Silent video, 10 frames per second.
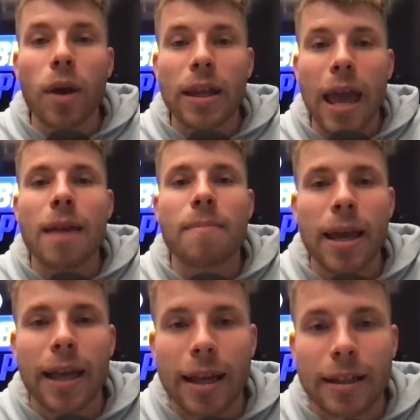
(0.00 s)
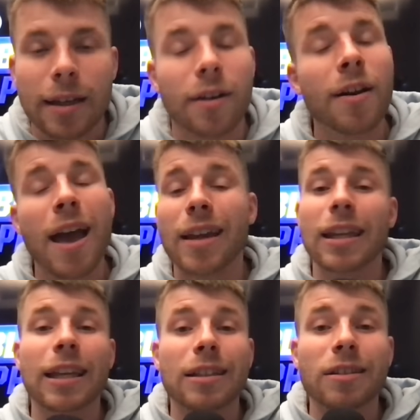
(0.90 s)
in and make a deal. And
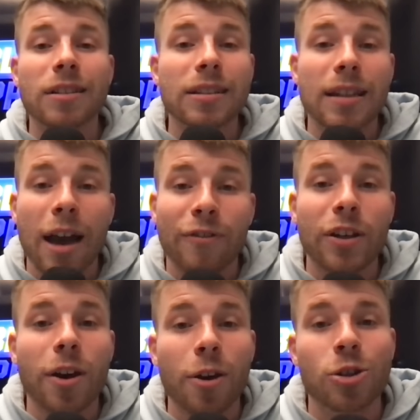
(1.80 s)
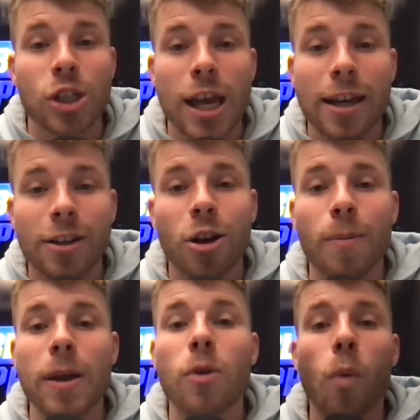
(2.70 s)
he clearly did not feel OG
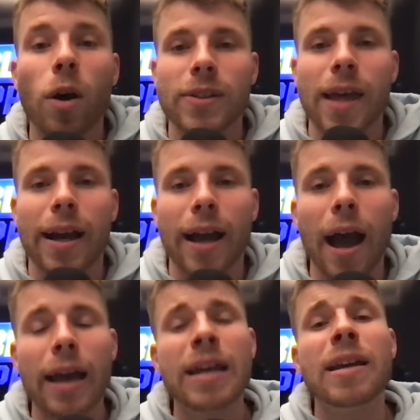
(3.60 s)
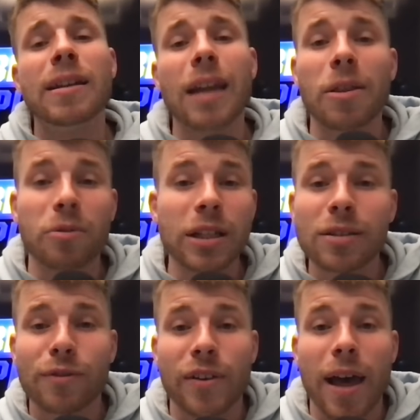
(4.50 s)
Anunoby was that guy. Now, the
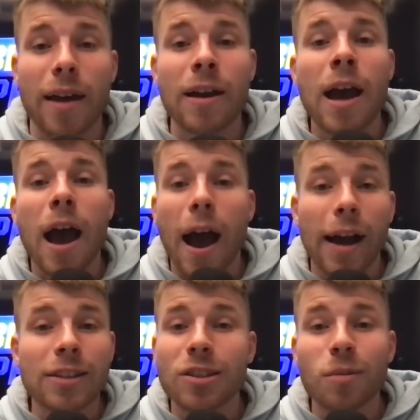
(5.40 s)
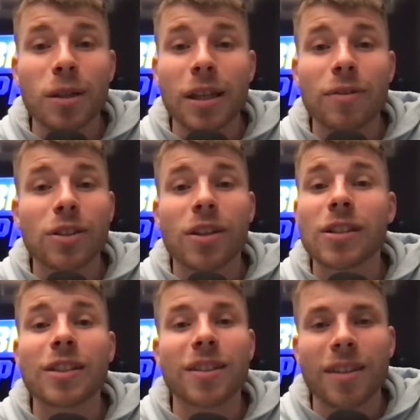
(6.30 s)
reason for that, I still believe, is because
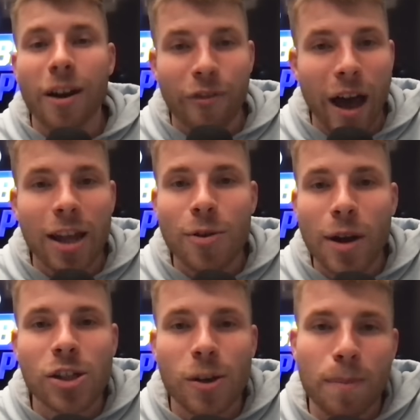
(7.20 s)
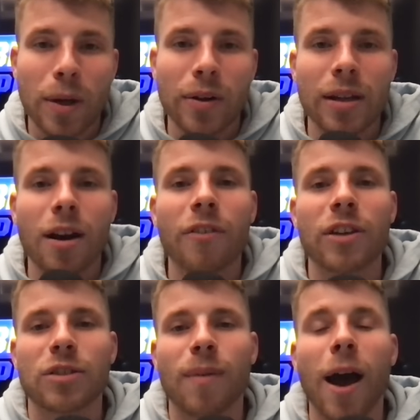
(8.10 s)
he's in the evaluation period of
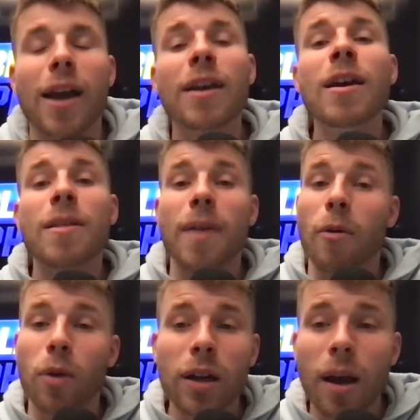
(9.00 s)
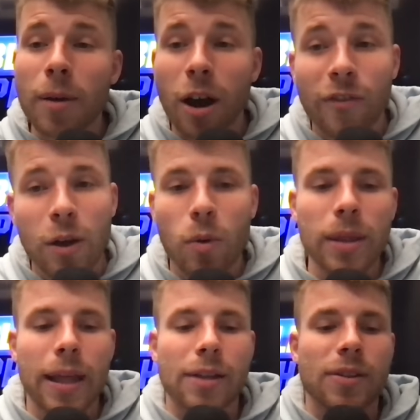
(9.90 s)
his mind. That we're coming off a win
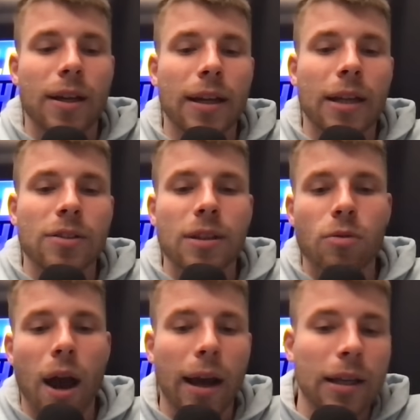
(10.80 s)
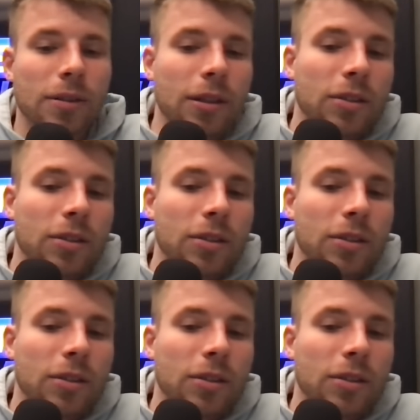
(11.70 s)
last night against the Rockets, the